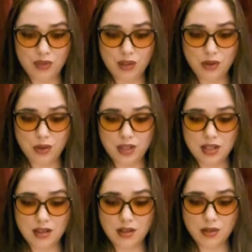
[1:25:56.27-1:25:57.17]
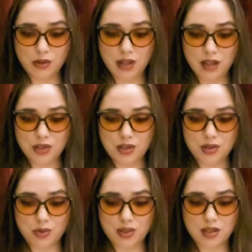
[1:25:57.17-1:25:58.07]
The noisy little
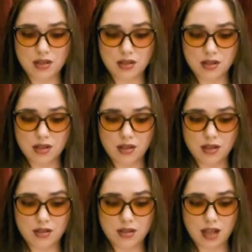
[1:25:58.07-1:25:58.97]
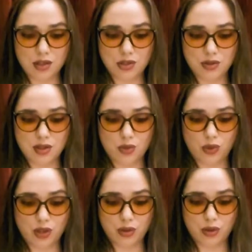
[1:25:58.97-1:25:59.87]
Cratchits was as still as statues in
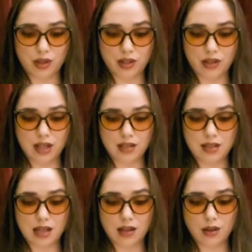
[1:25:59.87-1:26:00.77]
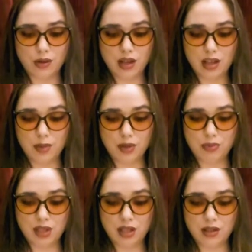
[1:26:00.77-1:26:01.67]
one corner and sat looking up at
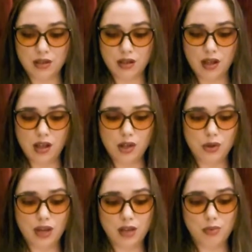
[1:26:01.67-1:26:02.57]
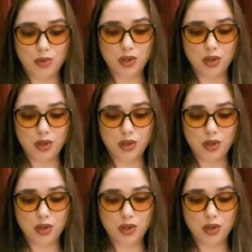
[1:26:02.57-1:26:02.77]
Peter, who had a book